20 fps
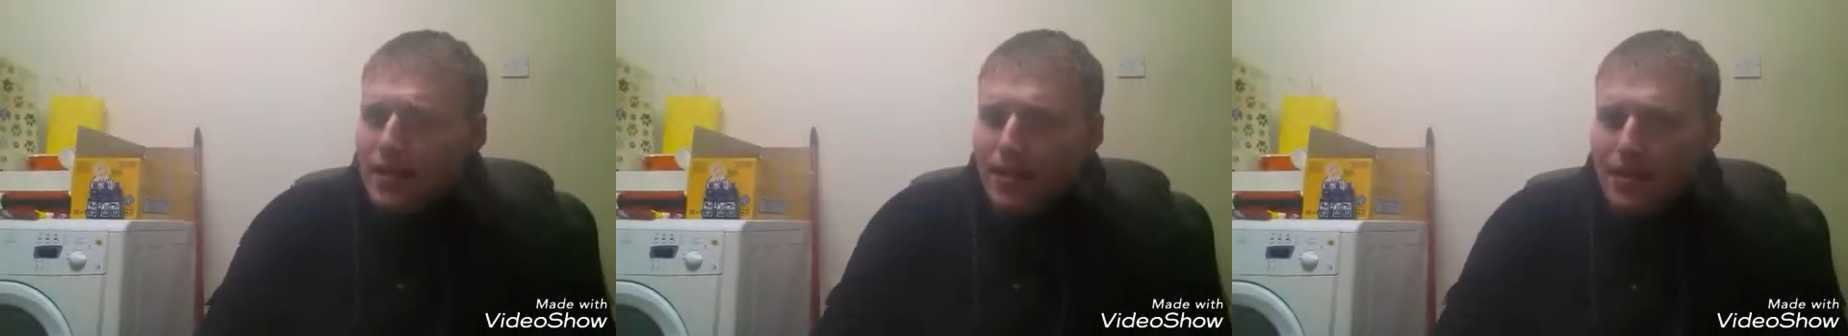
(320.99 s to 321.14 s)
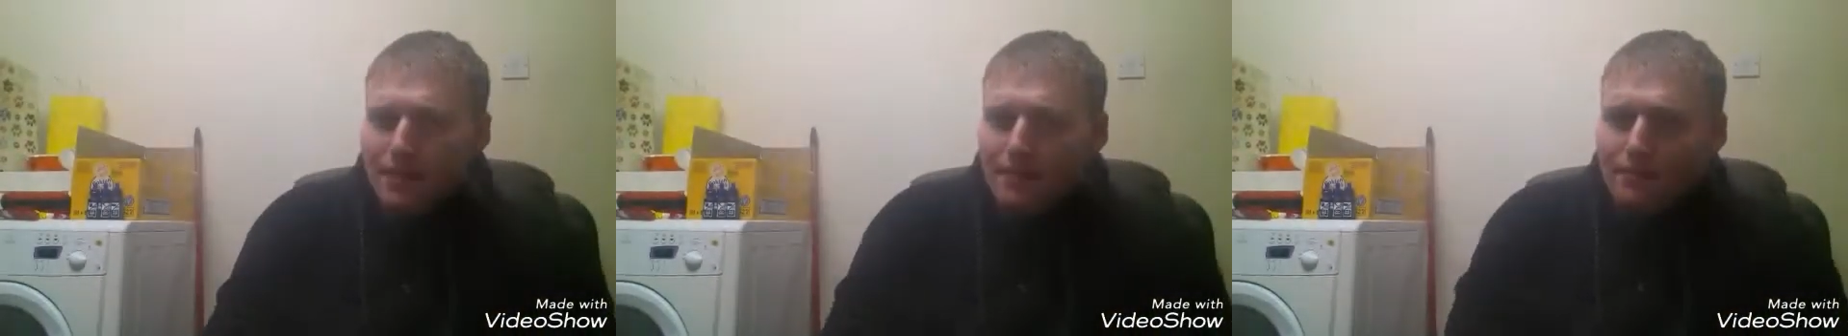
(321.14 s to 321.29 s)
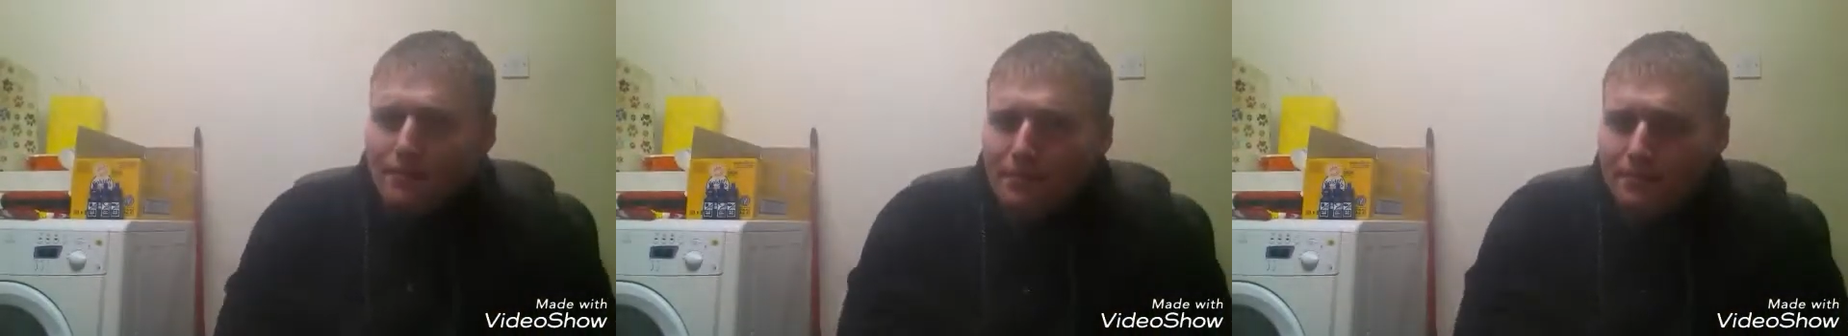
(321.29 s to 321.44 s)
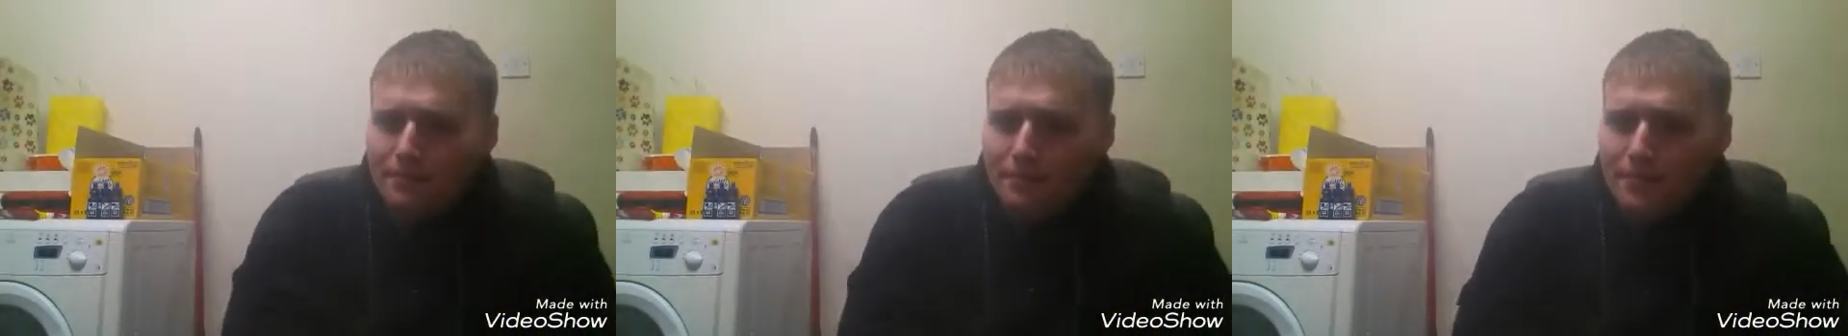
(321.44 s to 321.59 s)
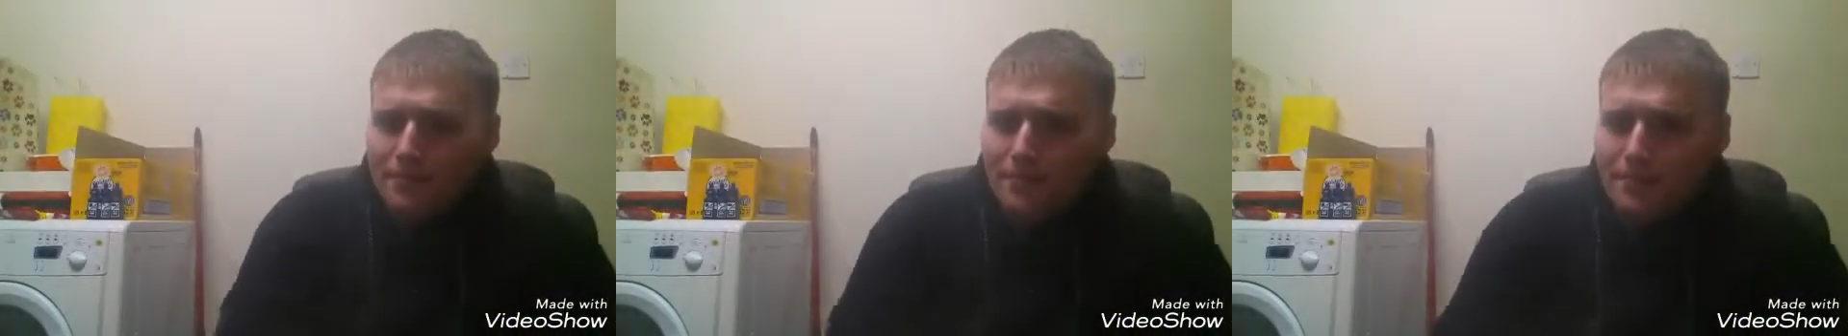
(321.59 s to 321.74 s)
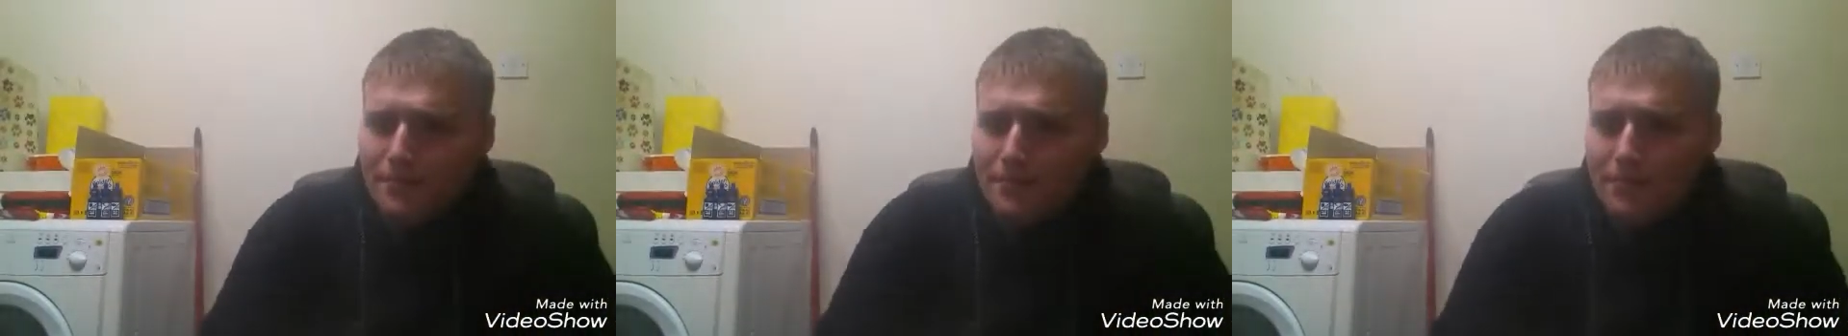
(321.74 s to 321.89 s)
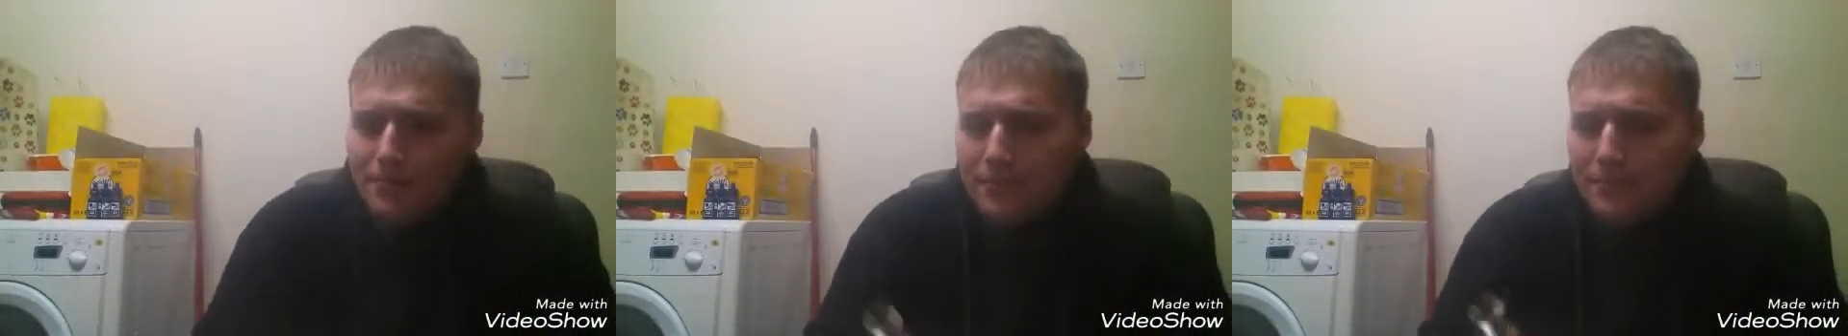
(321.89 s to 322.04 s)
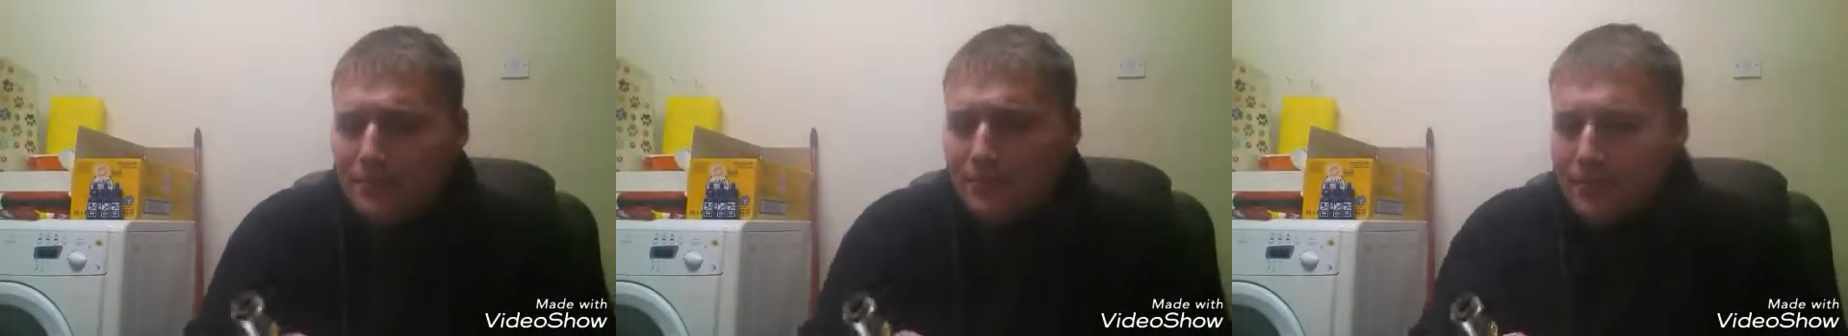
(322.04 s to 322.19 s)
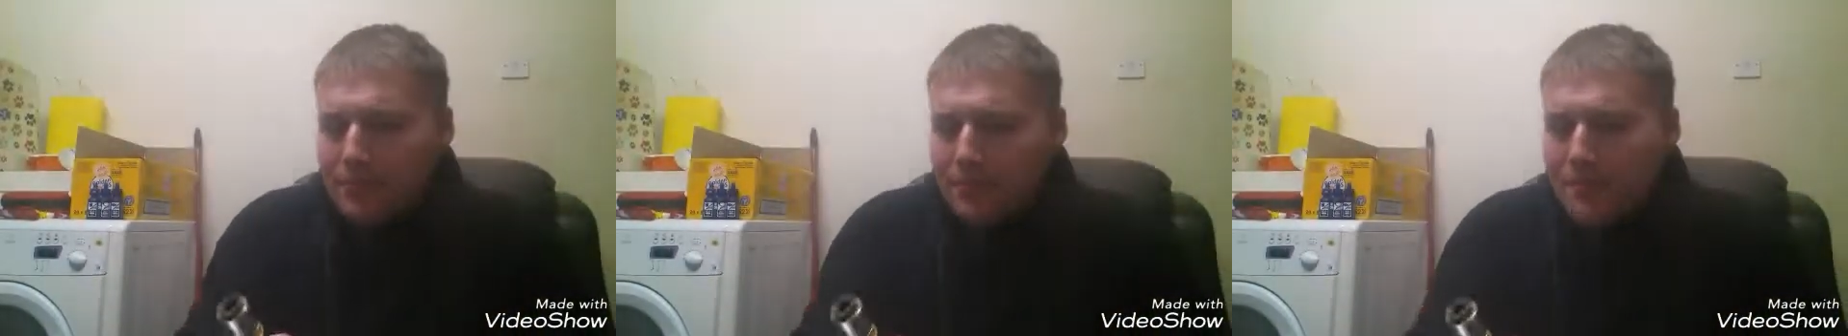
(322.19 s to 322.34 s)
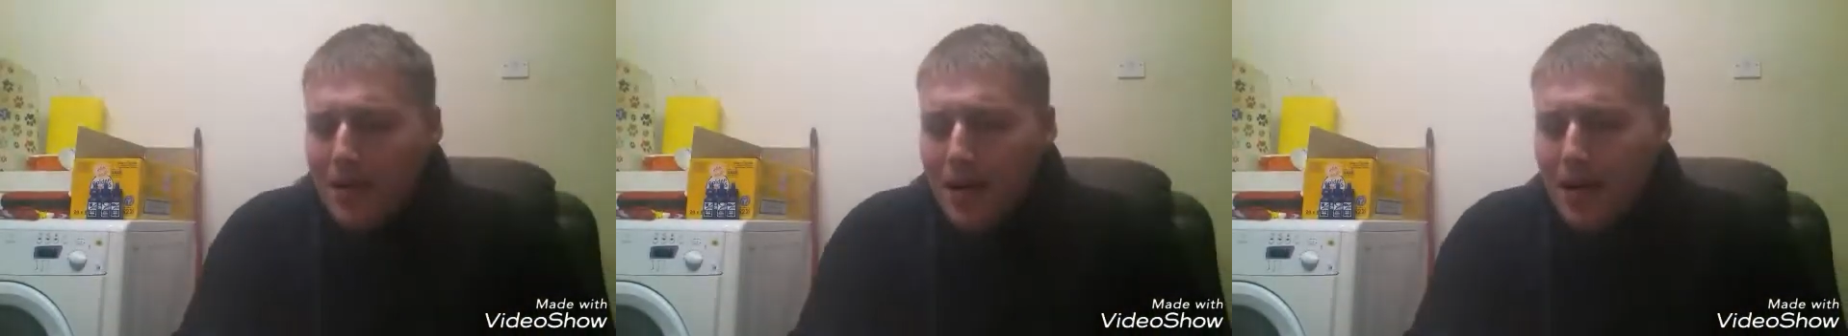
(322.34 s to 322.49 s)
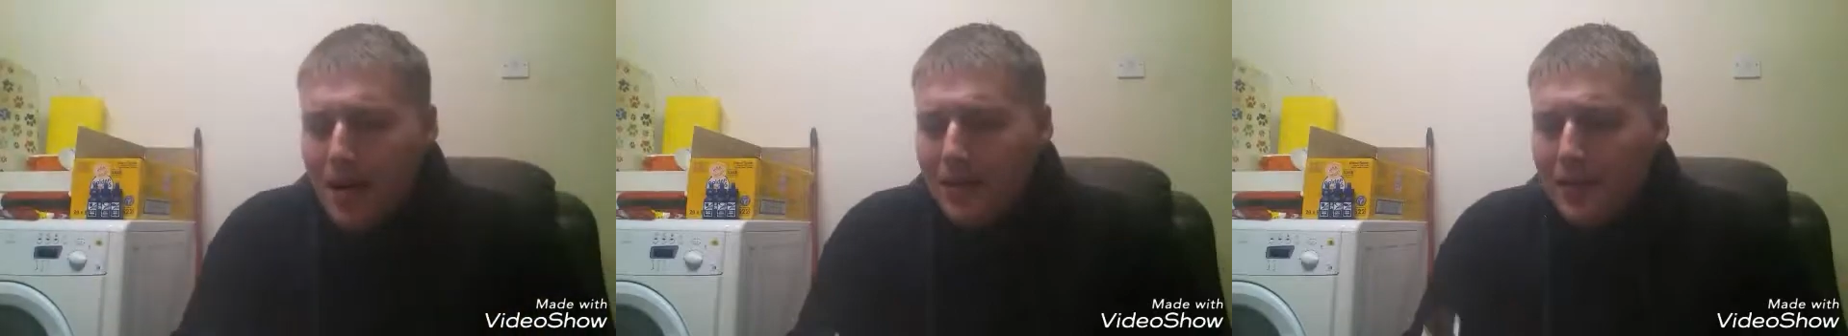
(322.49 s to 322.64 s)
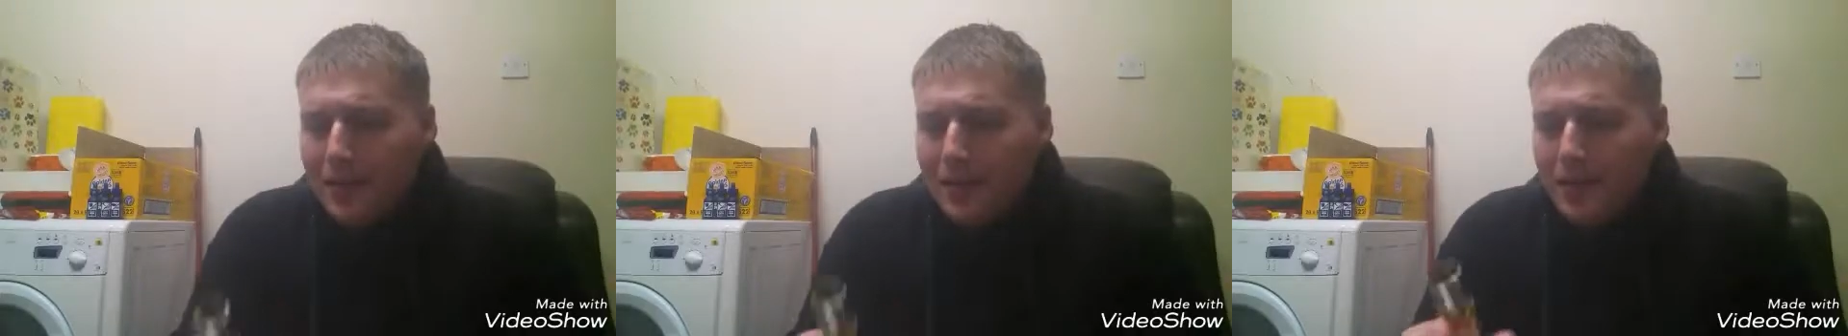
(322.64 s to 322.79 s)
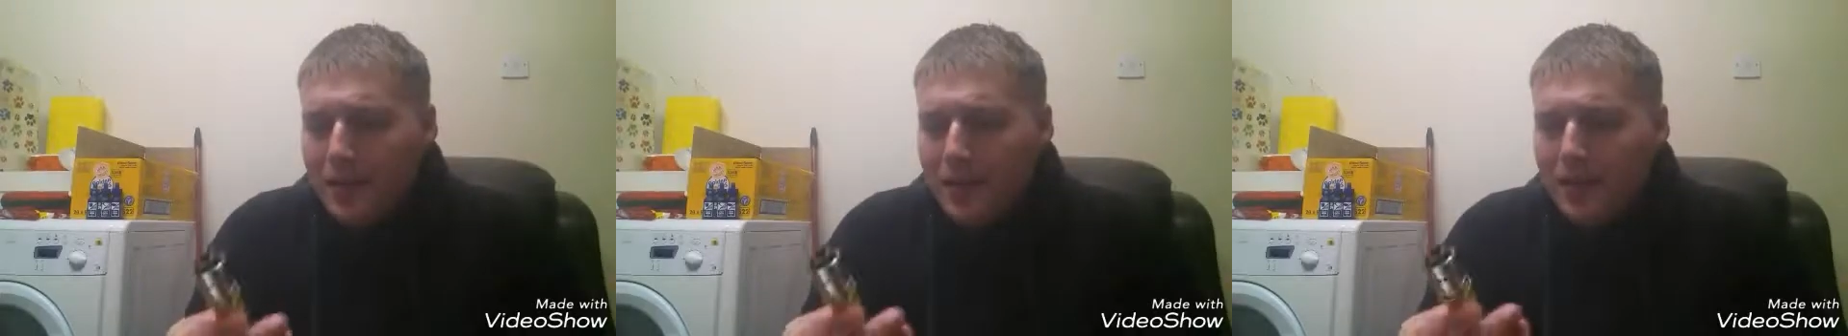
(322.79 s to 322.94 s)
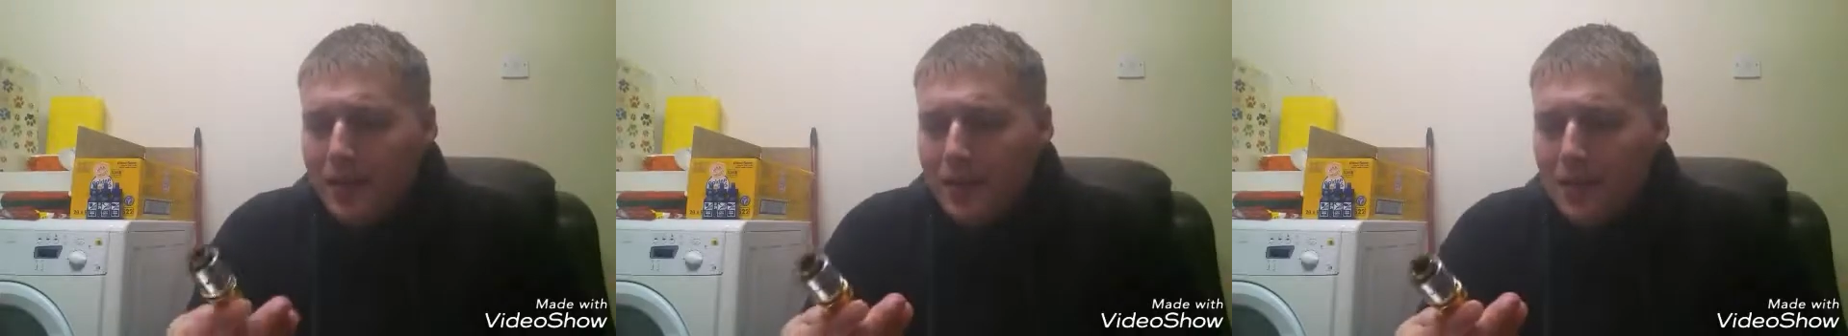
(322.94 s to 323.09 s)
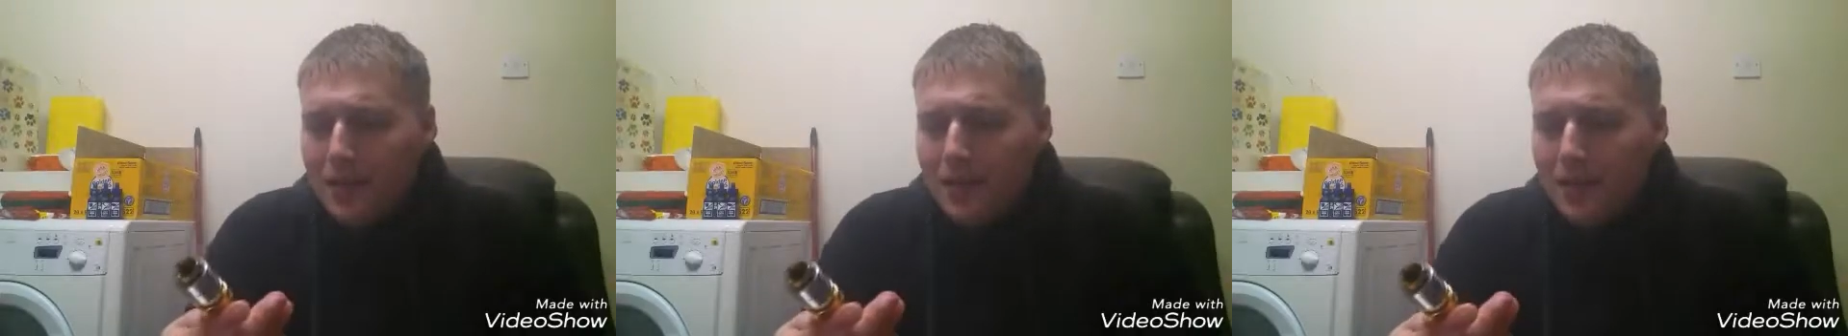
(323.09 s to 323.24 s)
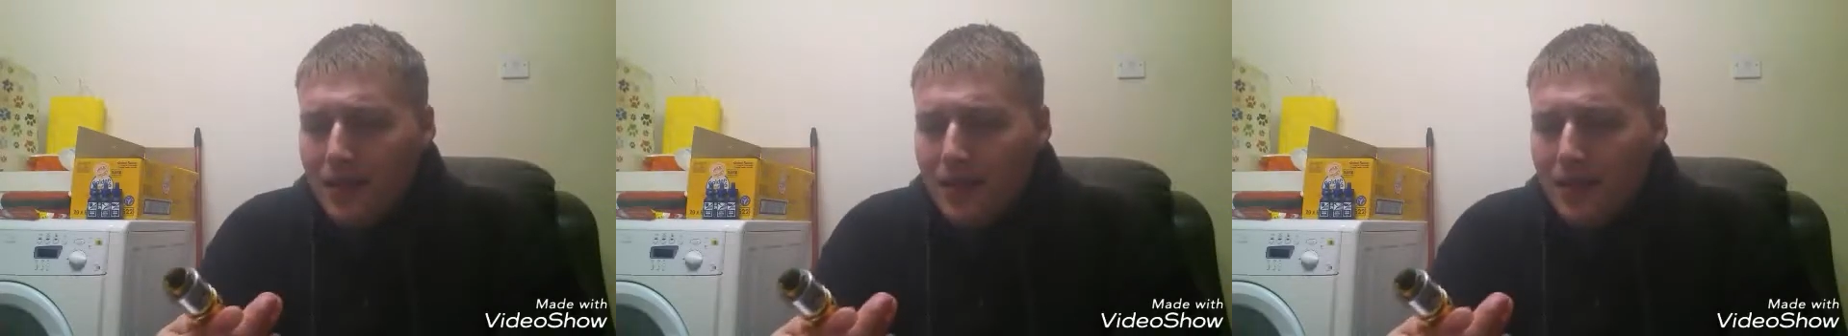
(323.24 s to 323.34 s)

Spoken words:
RDA